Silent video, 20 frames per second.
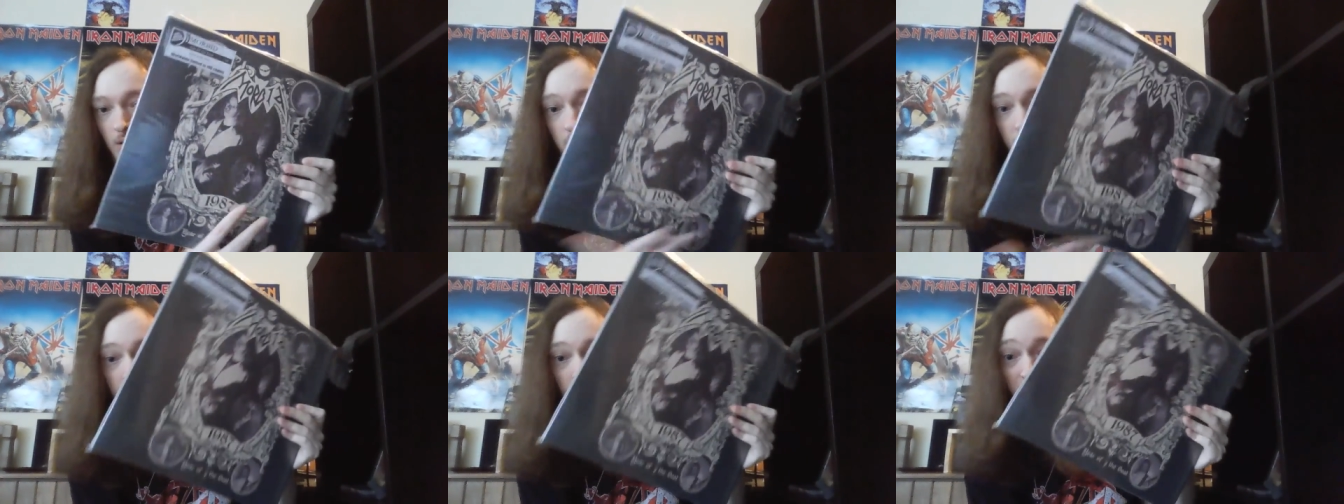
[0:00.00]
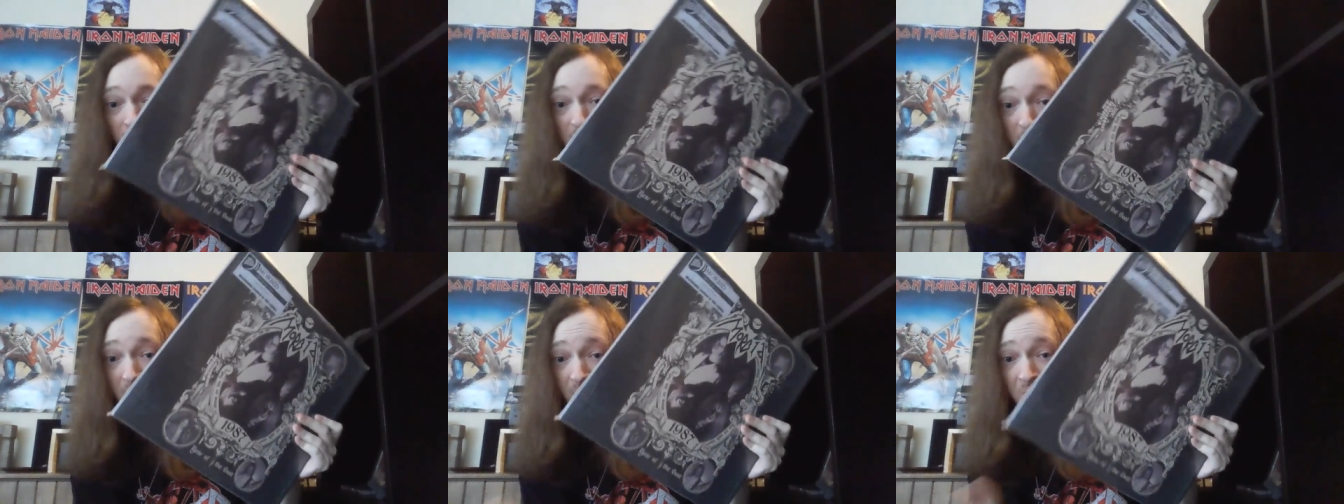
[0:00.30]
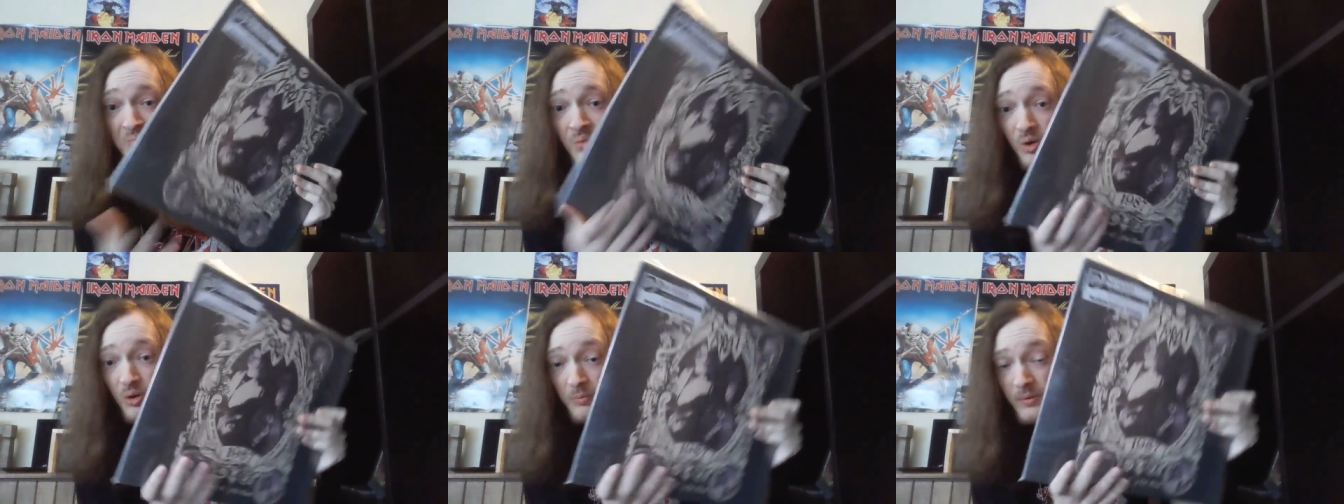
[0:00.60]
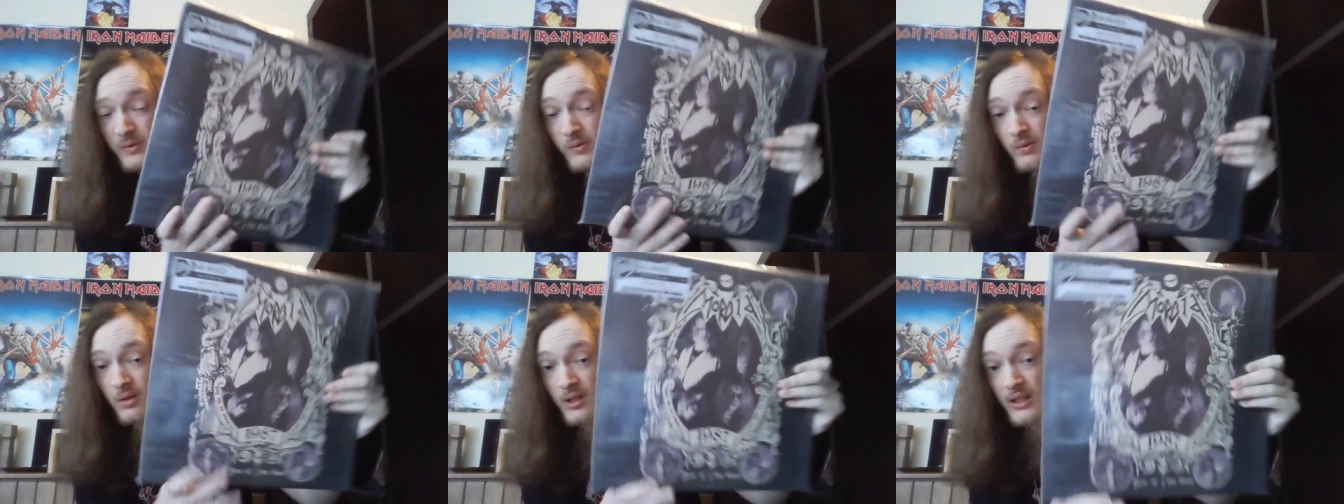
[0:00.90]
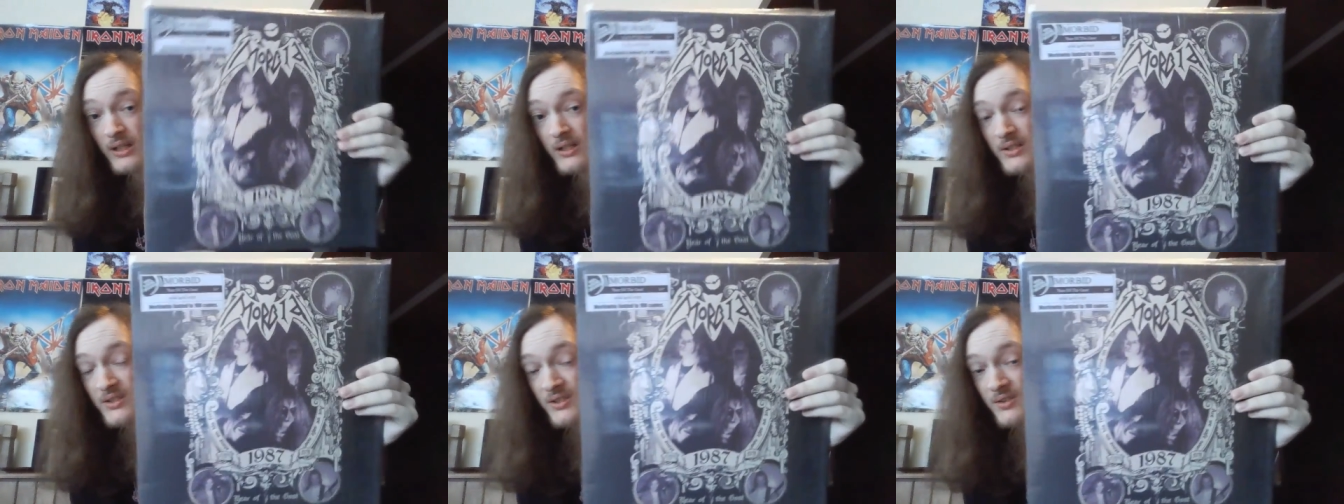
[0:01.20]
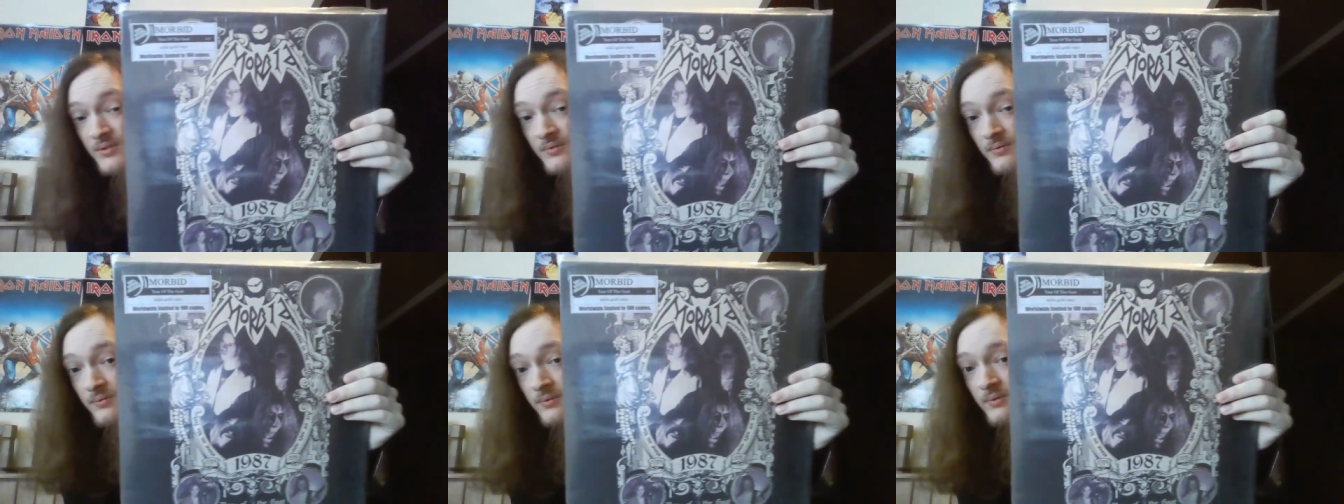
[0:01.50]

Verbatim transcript: Also another Morbid release.